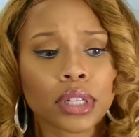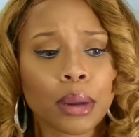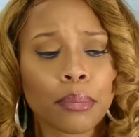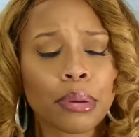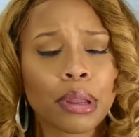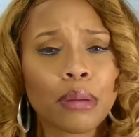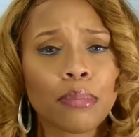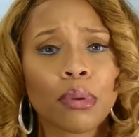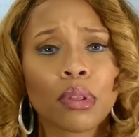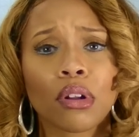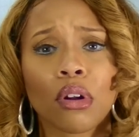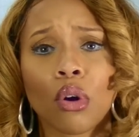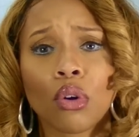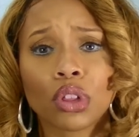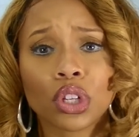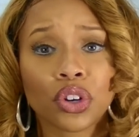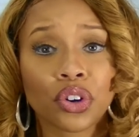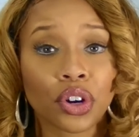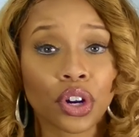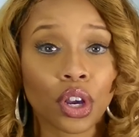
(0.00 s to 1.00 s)
People are
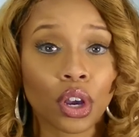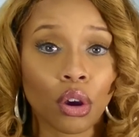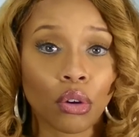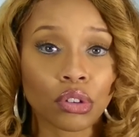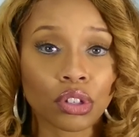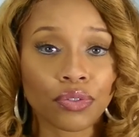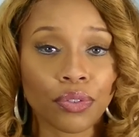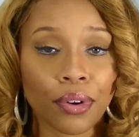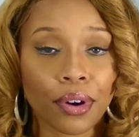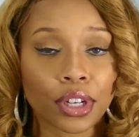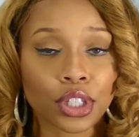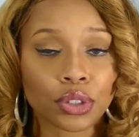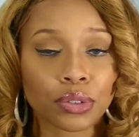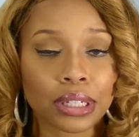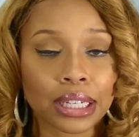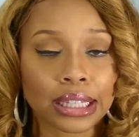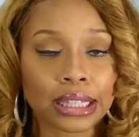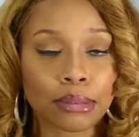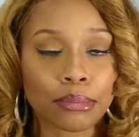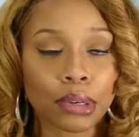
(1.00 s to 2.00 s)
only going to go as far as you
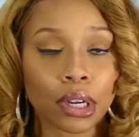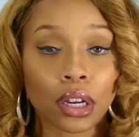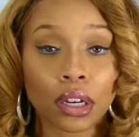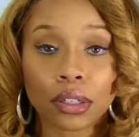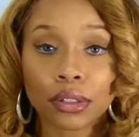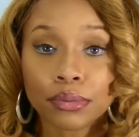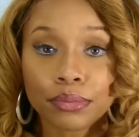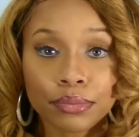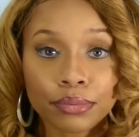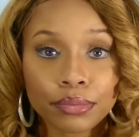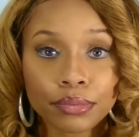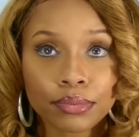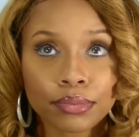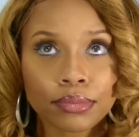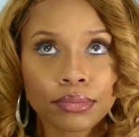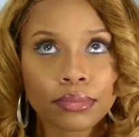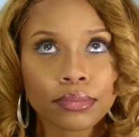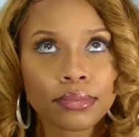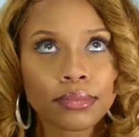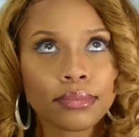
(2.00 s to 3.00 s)
let them go,
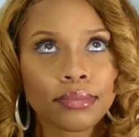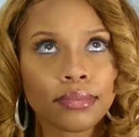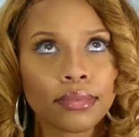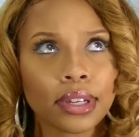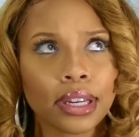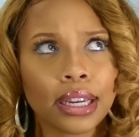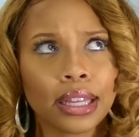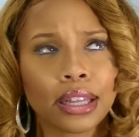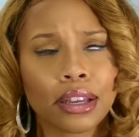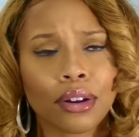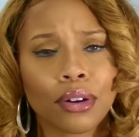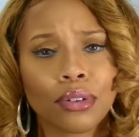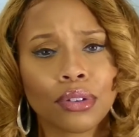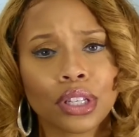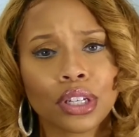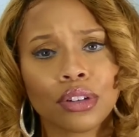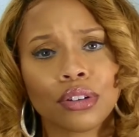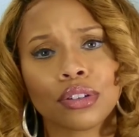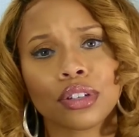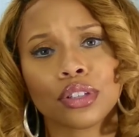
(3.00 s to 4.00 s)
and they're
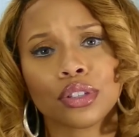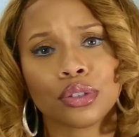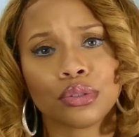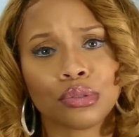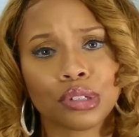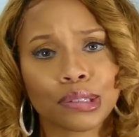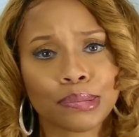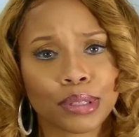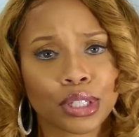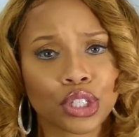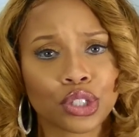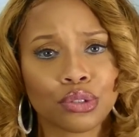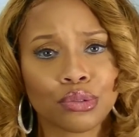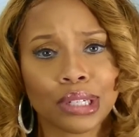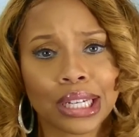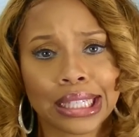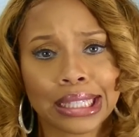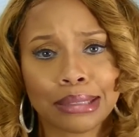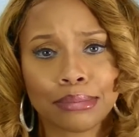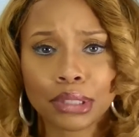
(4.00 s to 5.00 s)
only going to do as much as you
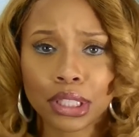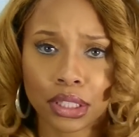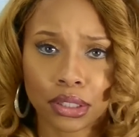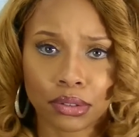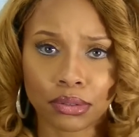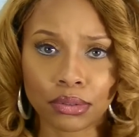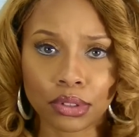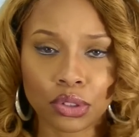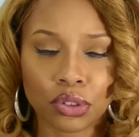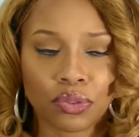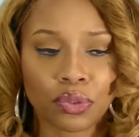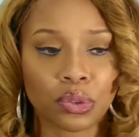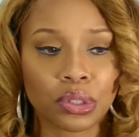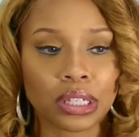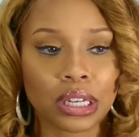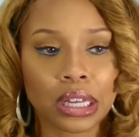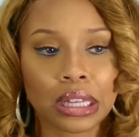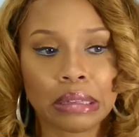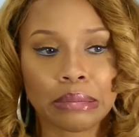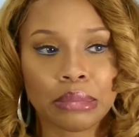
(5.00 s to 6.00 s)
let them do. So if you
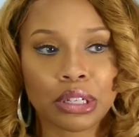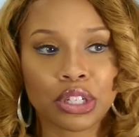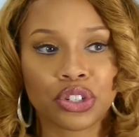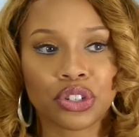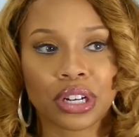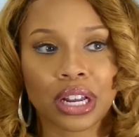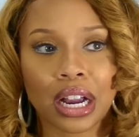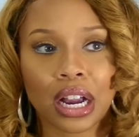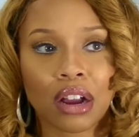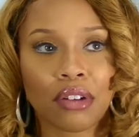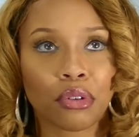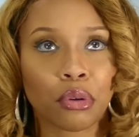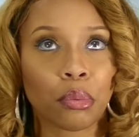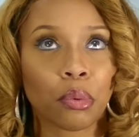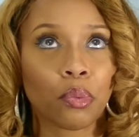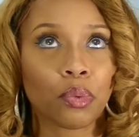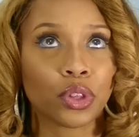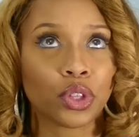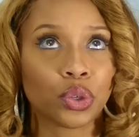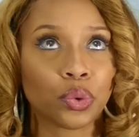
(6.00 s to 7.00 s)
tell them that you're not
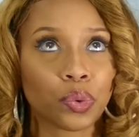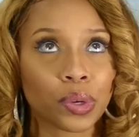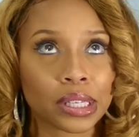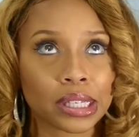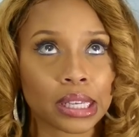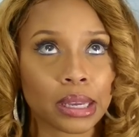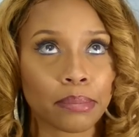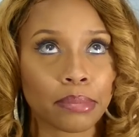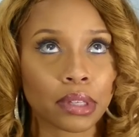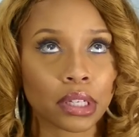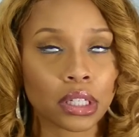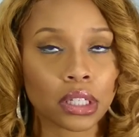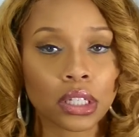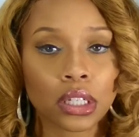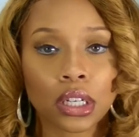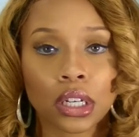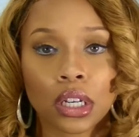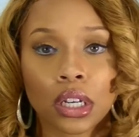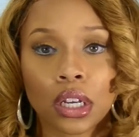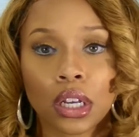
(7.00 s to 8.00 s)
comfortable with doing something
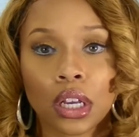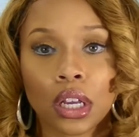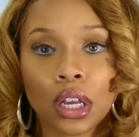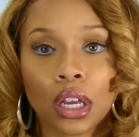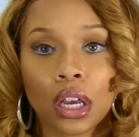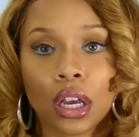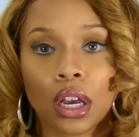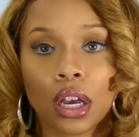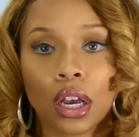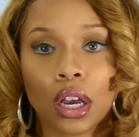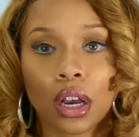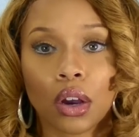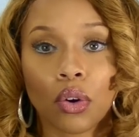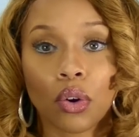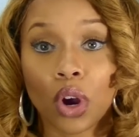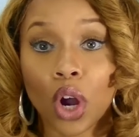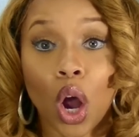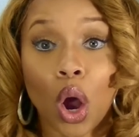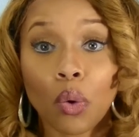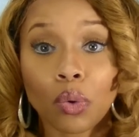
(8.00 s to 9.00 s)

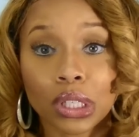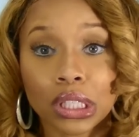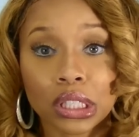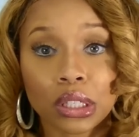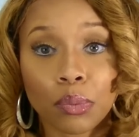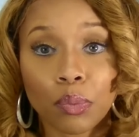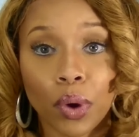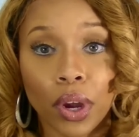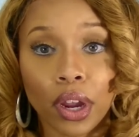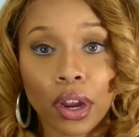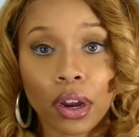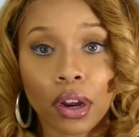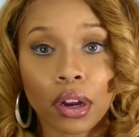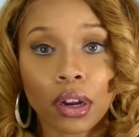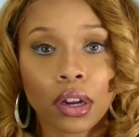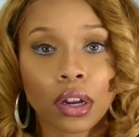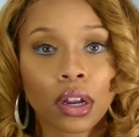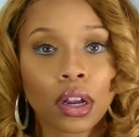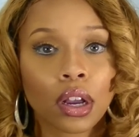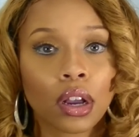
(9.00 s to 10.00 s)
or going
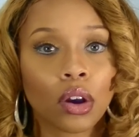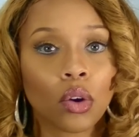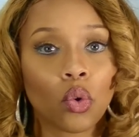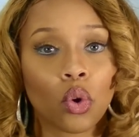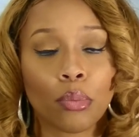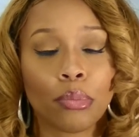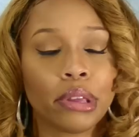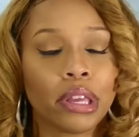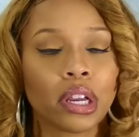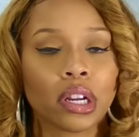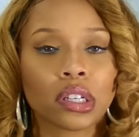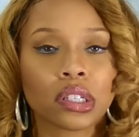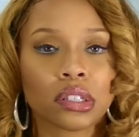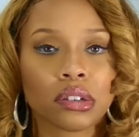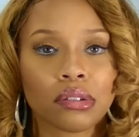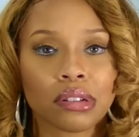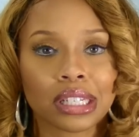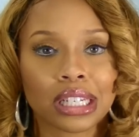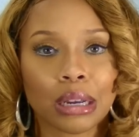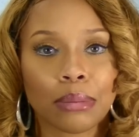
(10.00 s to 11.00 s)
somewhere or being a
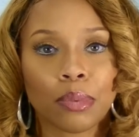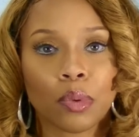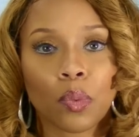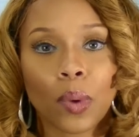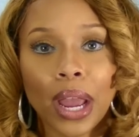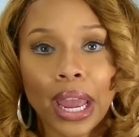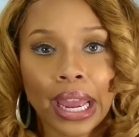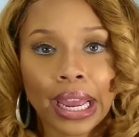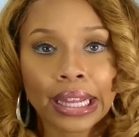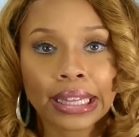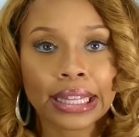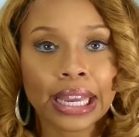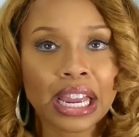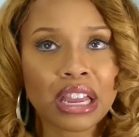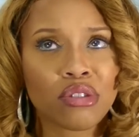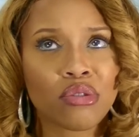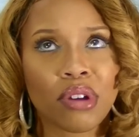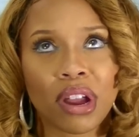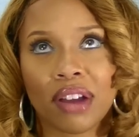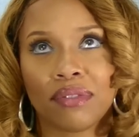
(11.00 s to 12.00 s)
certain type of way, they
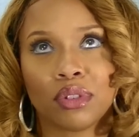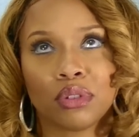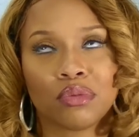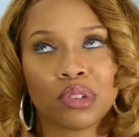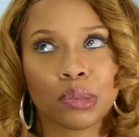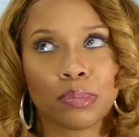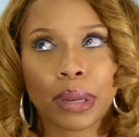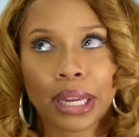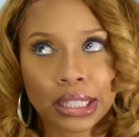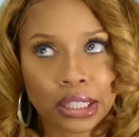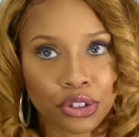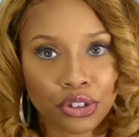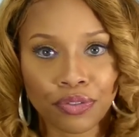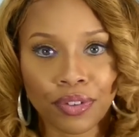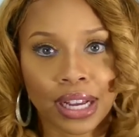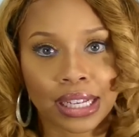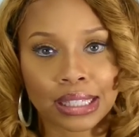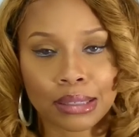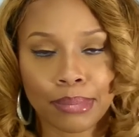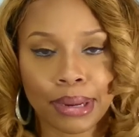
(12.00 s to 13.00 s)
either have to respect it or
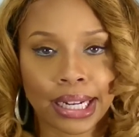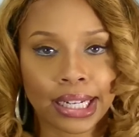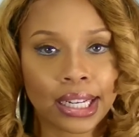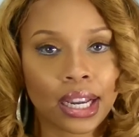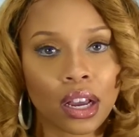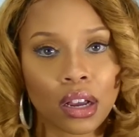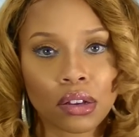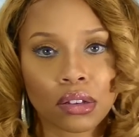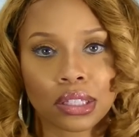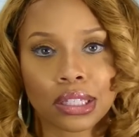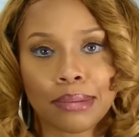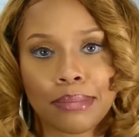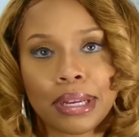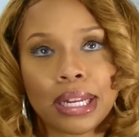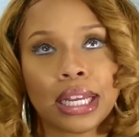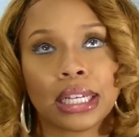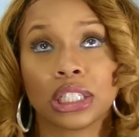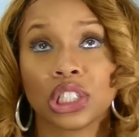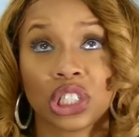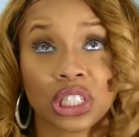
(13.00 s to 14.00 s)
find somebody else. I
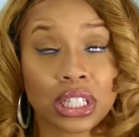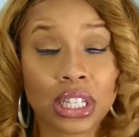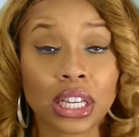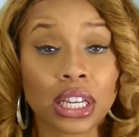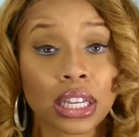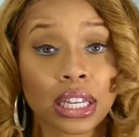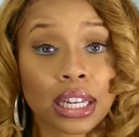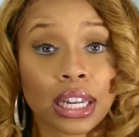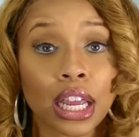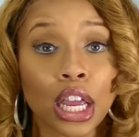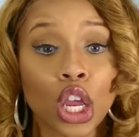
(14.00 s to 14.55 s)
mean, that's just it.